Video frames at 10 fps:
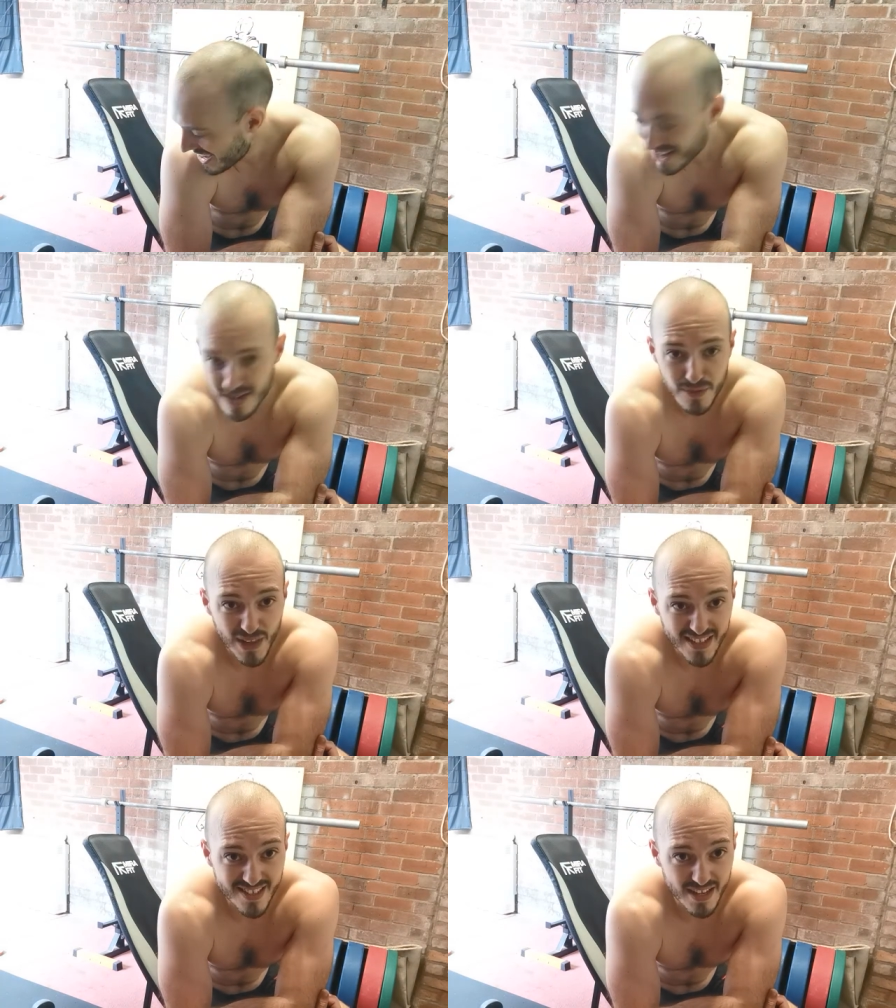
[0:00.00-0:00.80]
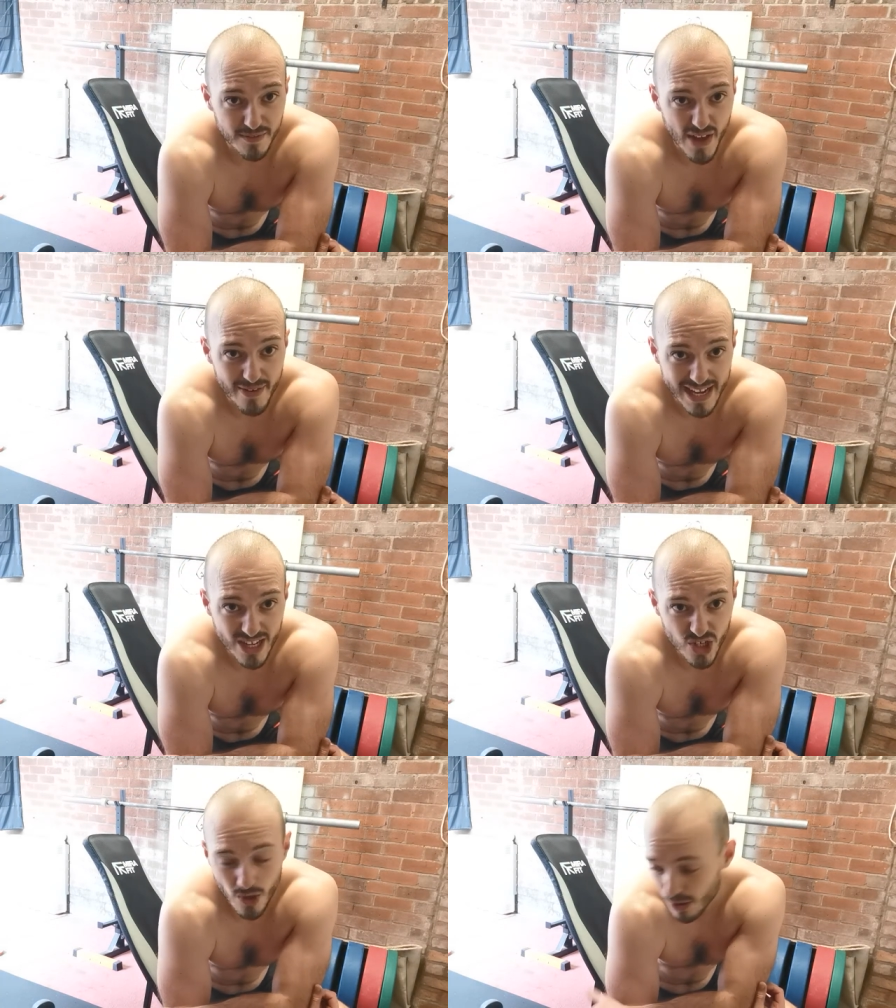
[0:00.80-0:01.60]
uh, a useful exercise
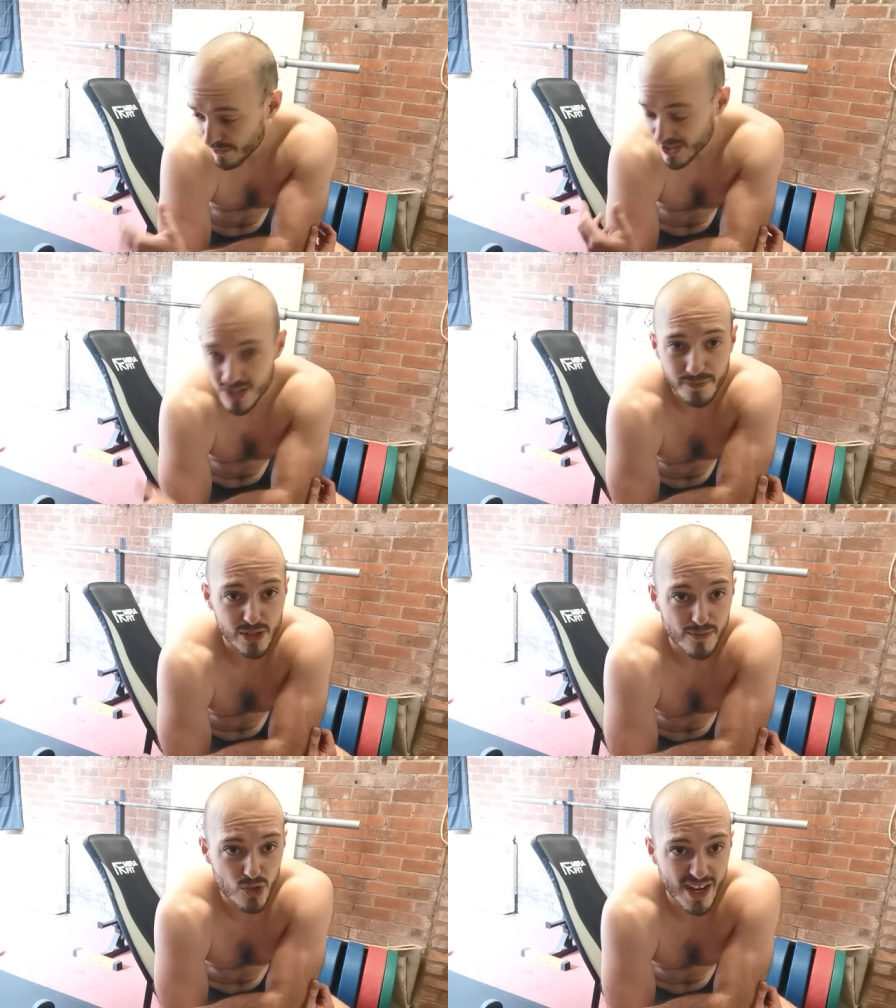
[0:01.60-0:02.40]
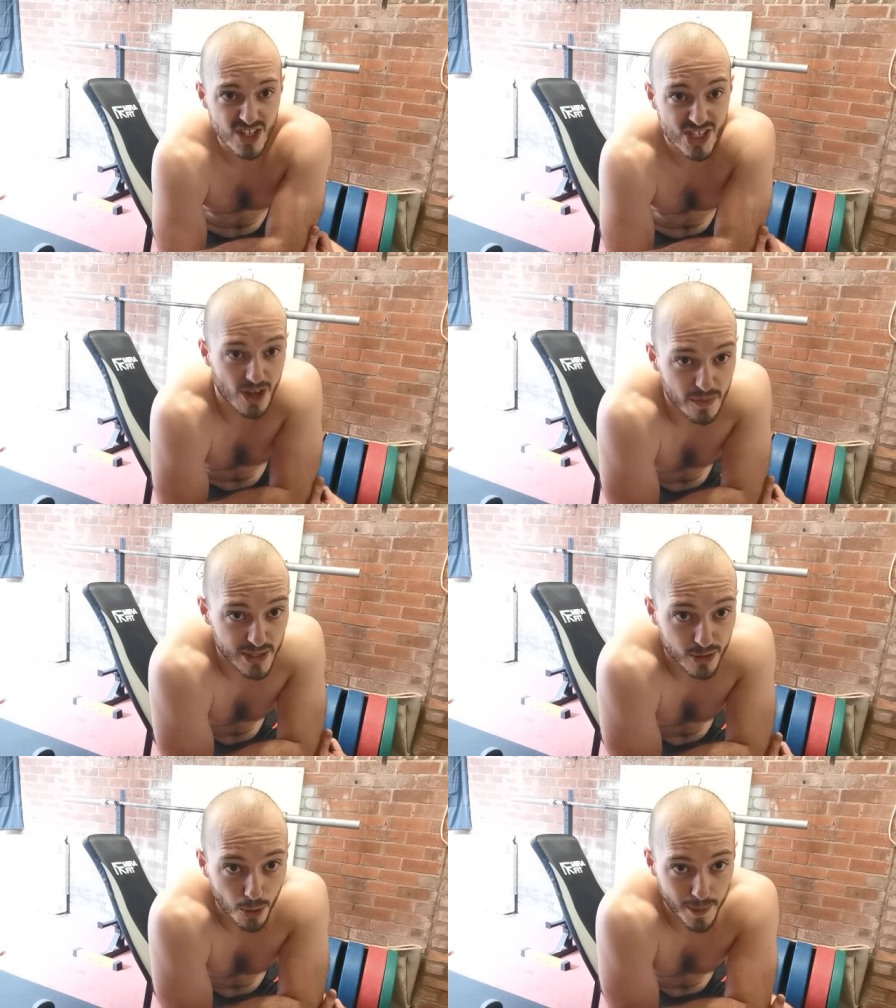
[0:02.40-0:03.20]
variation, or if it's something you've tried yourself
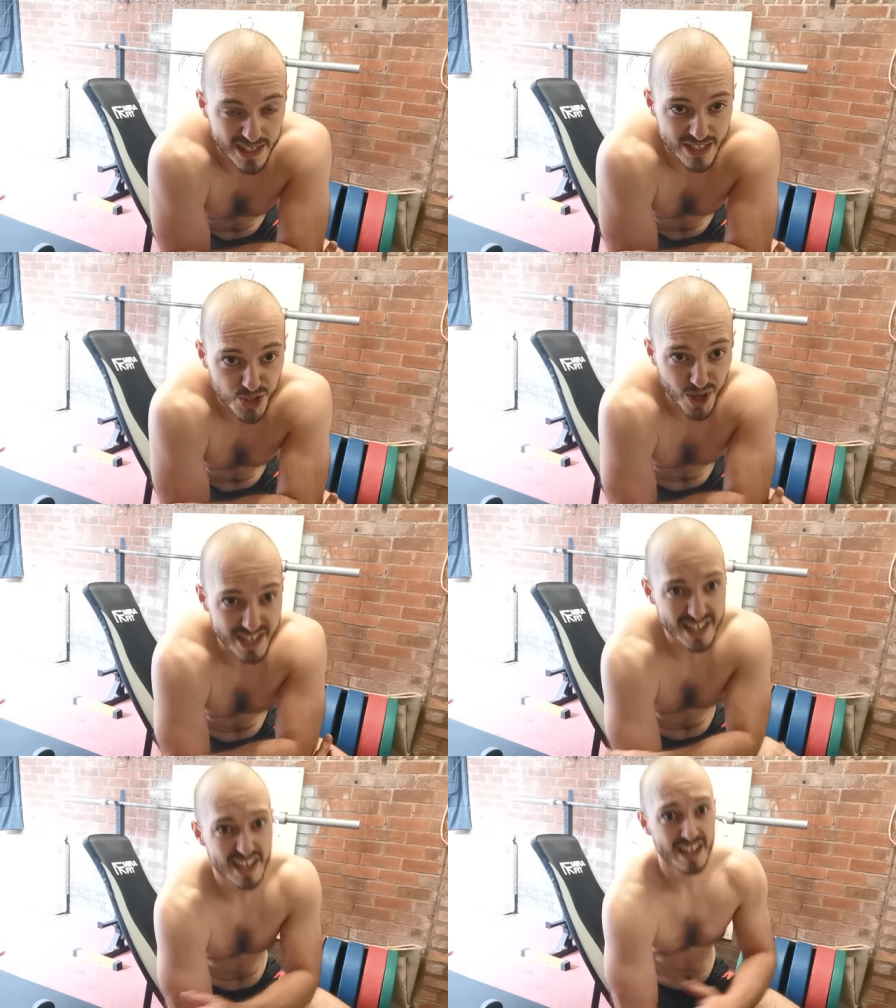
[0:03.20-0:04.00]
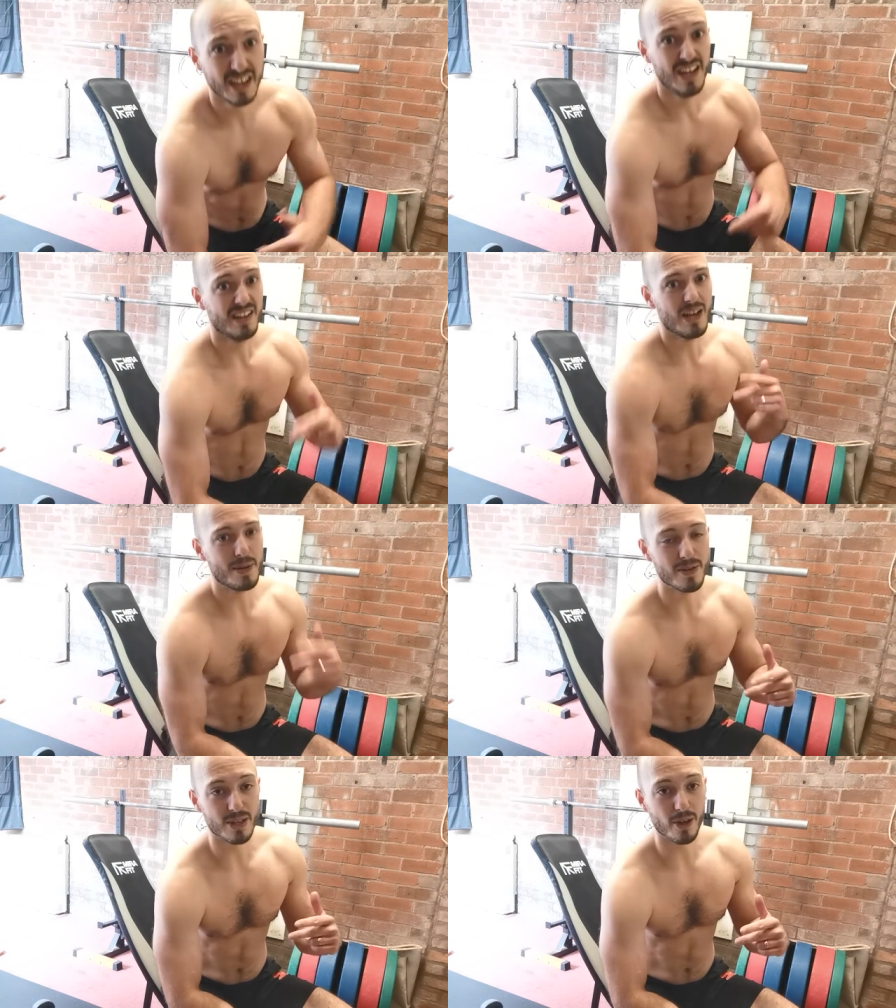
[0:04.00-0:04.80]
and incorporated in your training, let
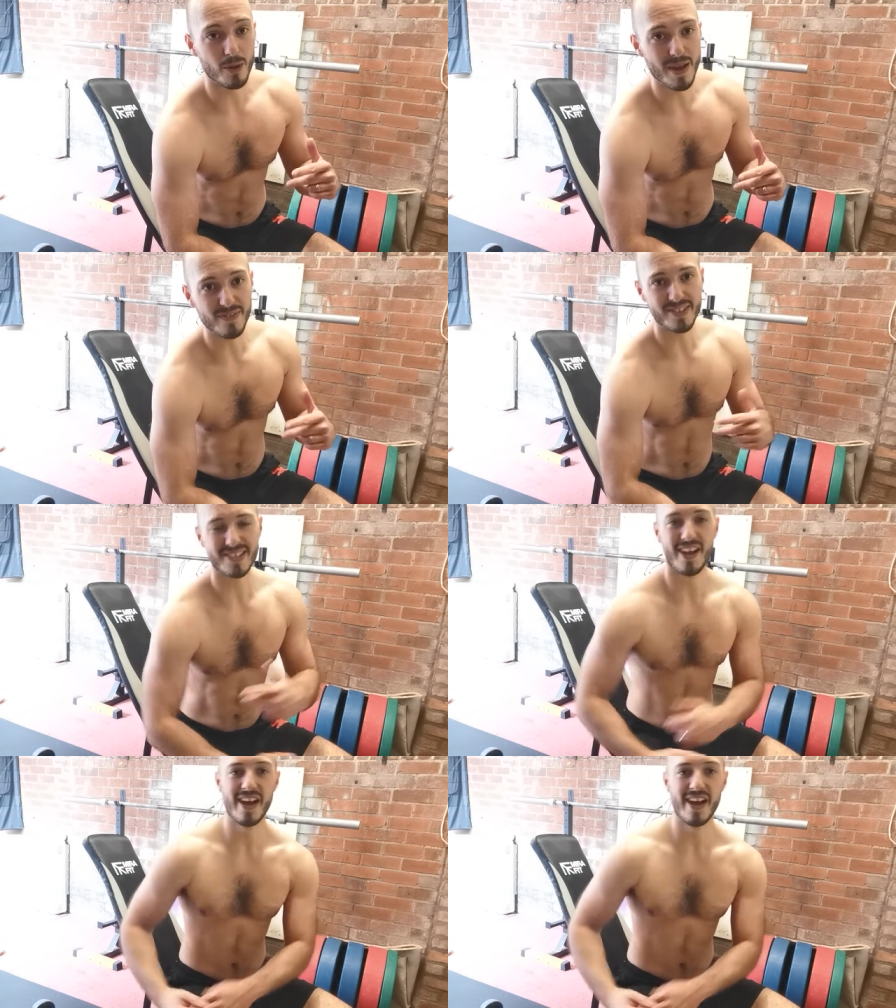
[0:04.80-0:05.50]
me know in the comments.